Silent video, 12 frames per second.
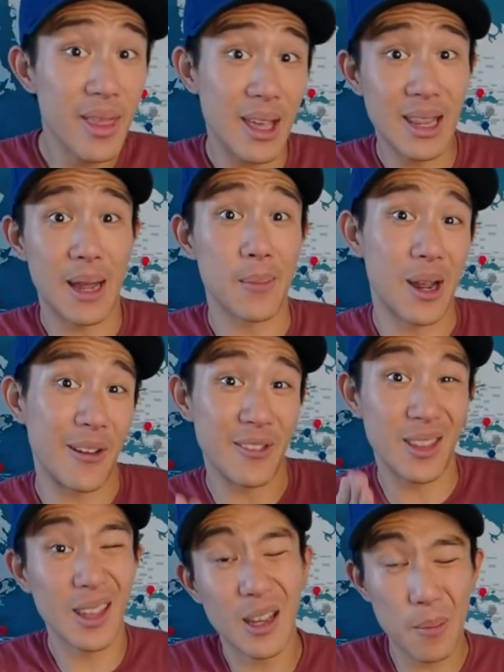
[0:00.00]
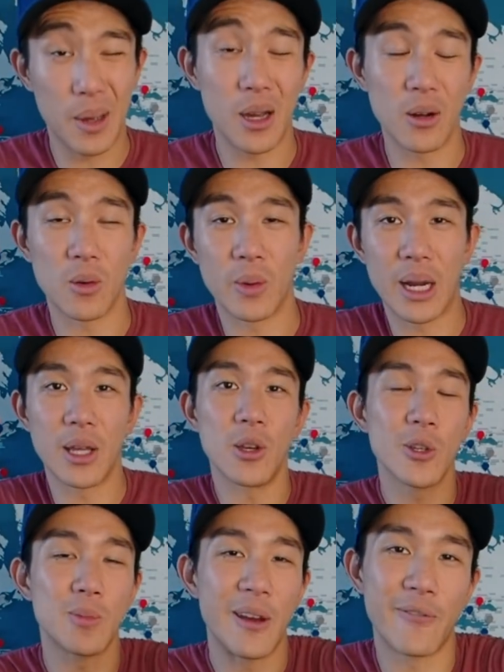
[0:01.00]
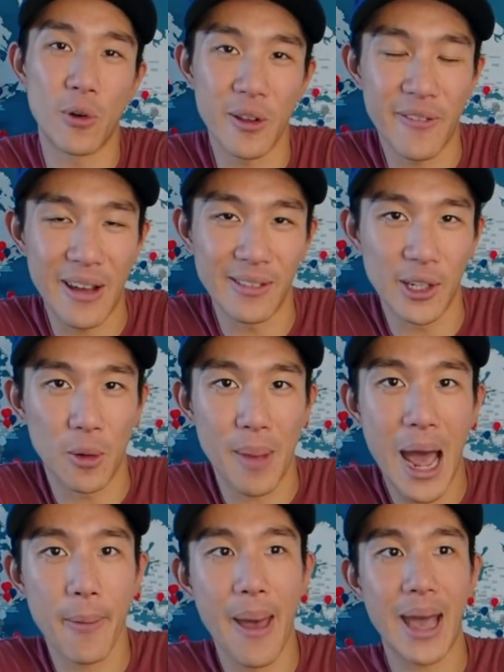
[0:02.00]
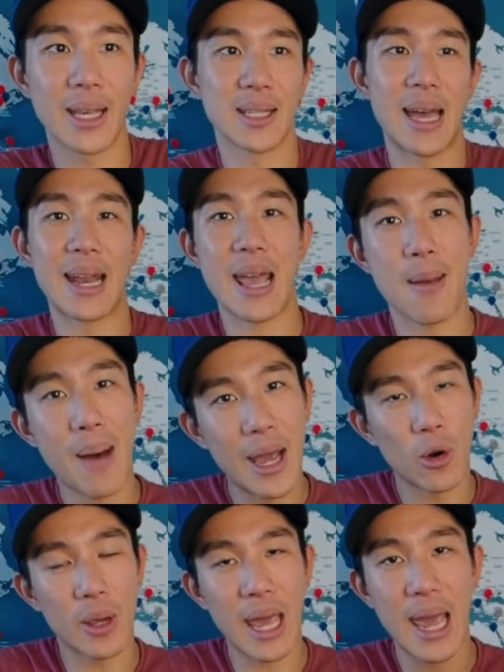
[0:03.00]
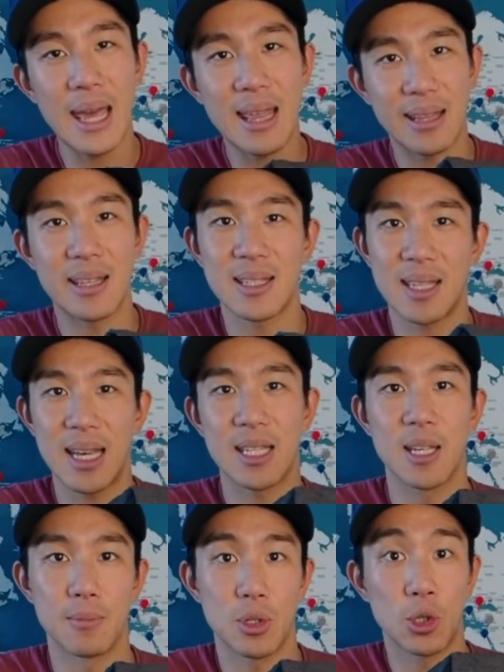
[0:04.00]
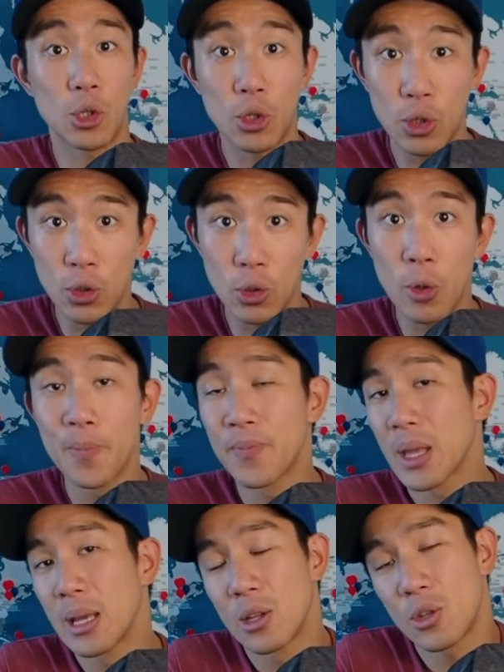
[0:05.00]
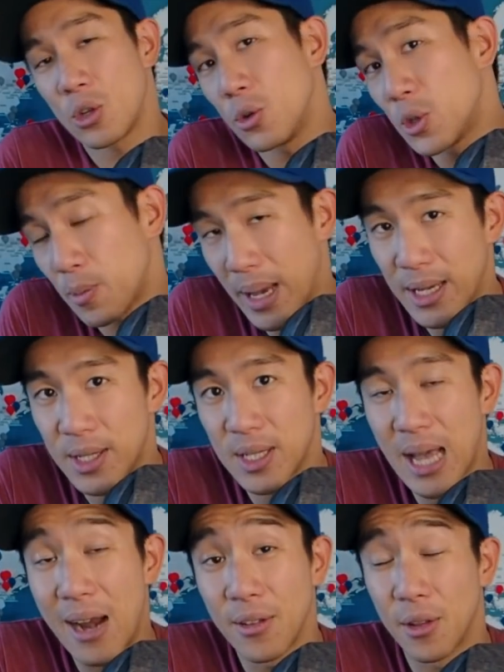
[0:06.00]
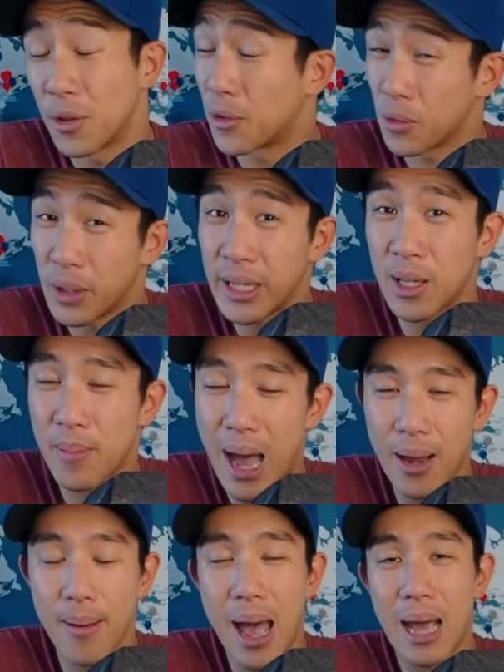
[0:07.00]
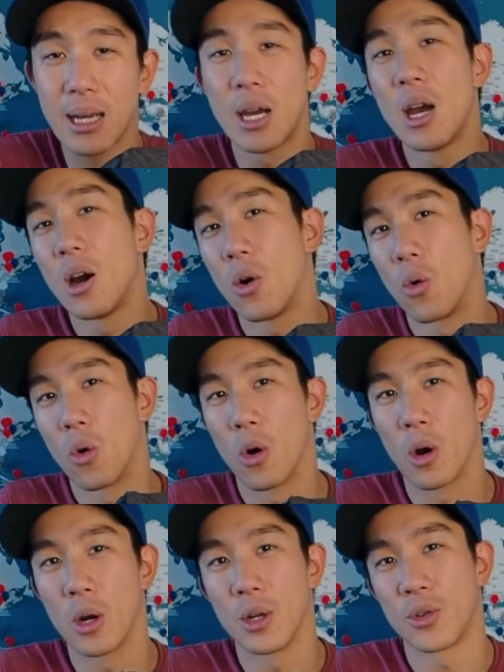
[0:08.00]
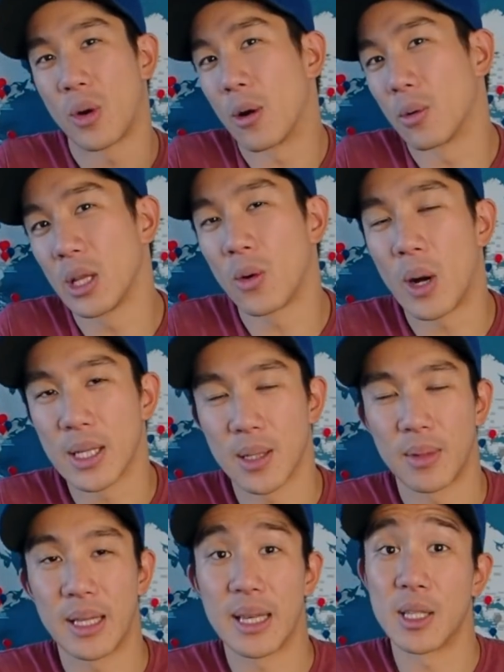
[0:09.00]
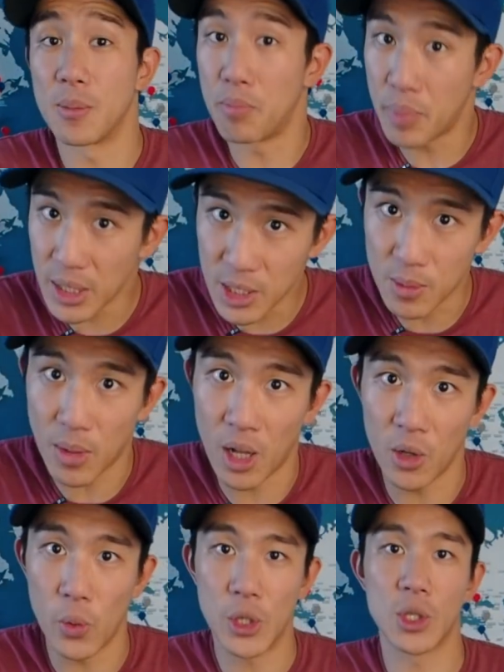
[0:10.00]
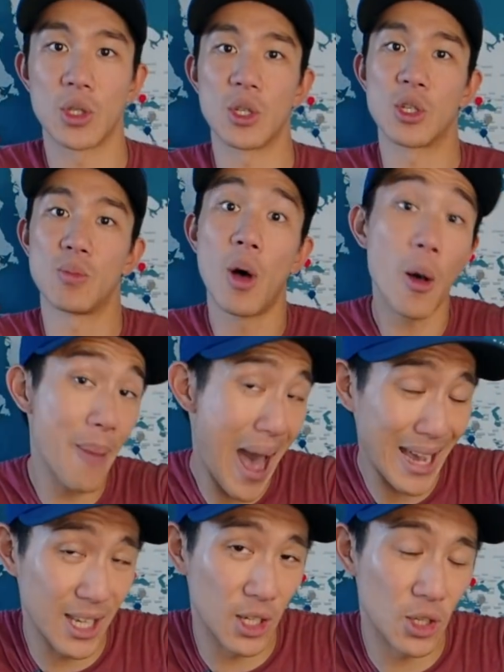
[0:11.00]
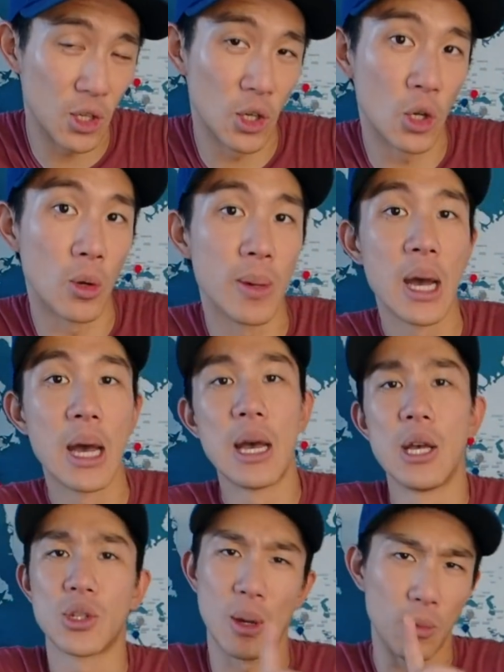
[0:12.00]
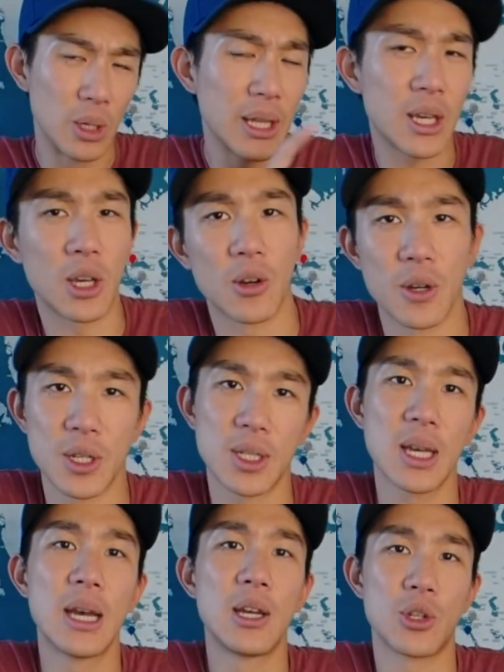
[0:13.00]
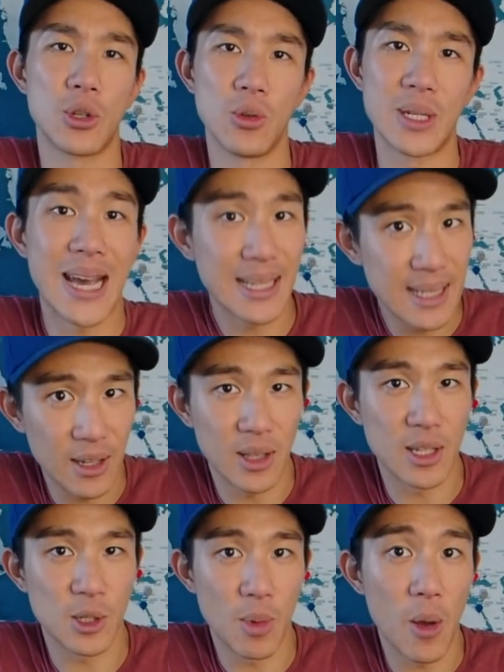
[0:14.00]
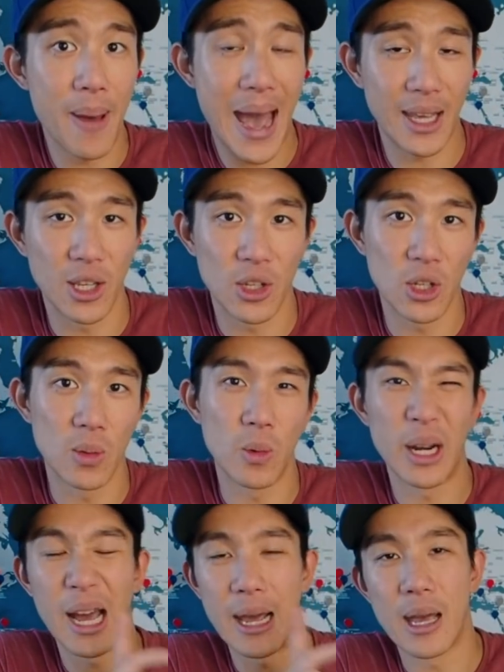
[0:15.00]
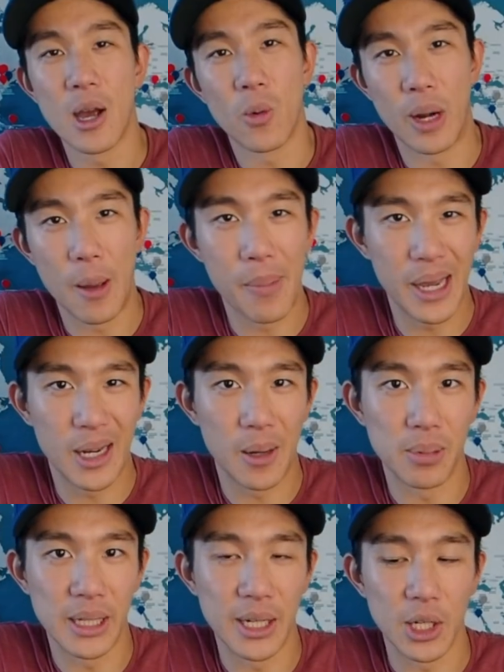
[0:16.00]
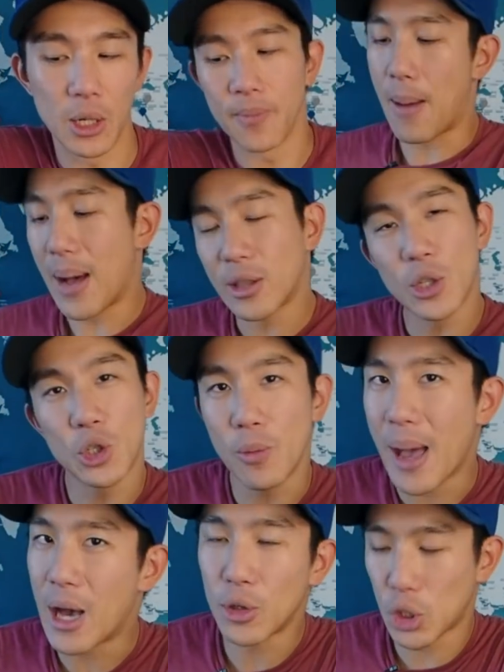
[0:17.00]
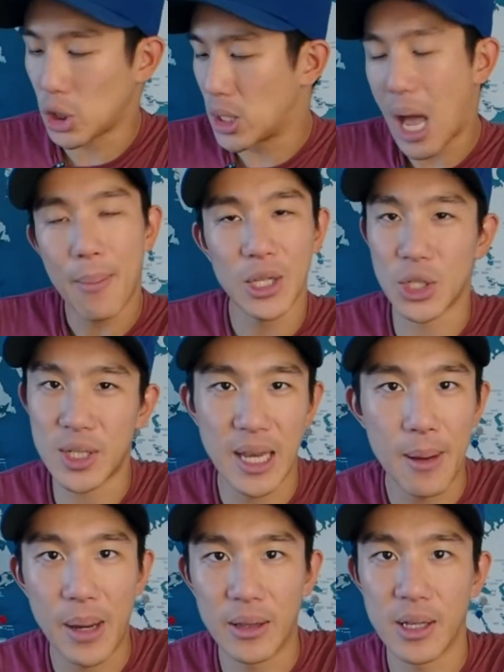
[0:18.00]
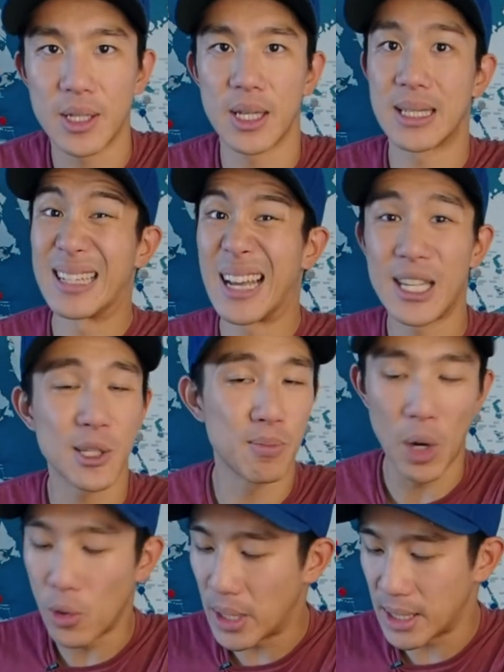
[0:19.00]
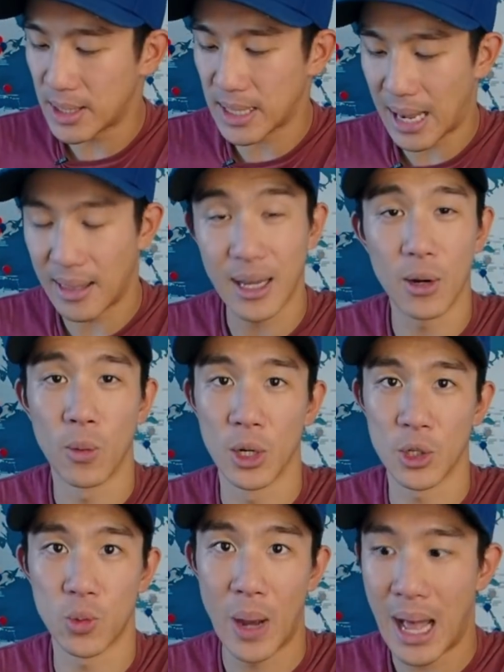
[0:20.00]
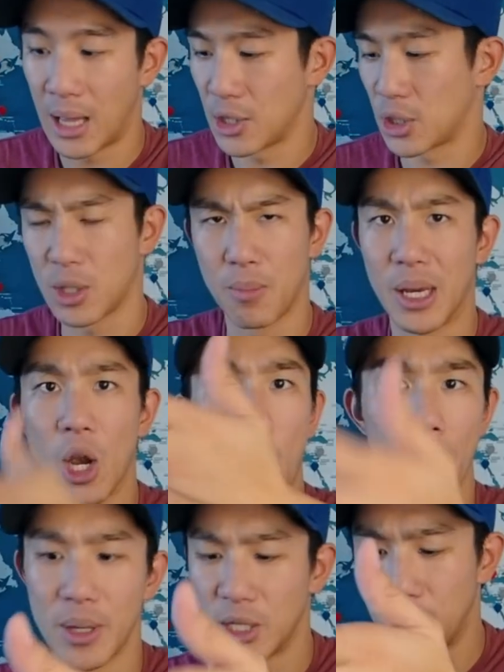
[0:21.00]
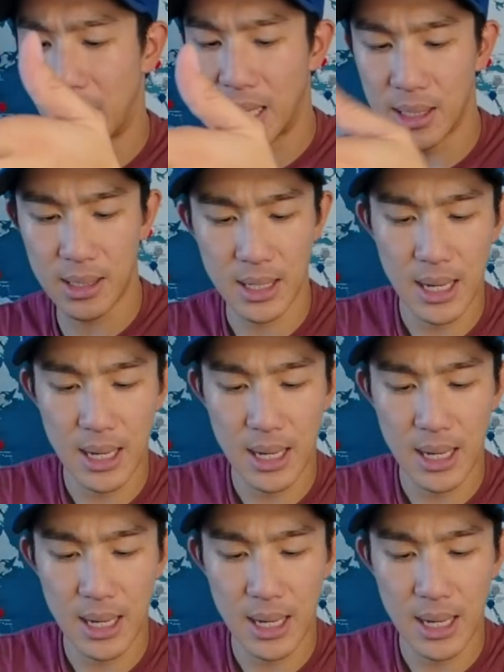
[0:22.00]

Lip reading: thing that I'm gonna have to think about when I use my 45-liter backpack is that, am I okay that this takes up two spaces out of the 3 in the backpack, or do I really want something that's a bit smaller, which is the small packing cube? So I'm really curious to test out the small packing cube when I pick it up later. About the shoe pouch, not much to say about this. It's a nice bonus. I think it works well. It's just a big open space.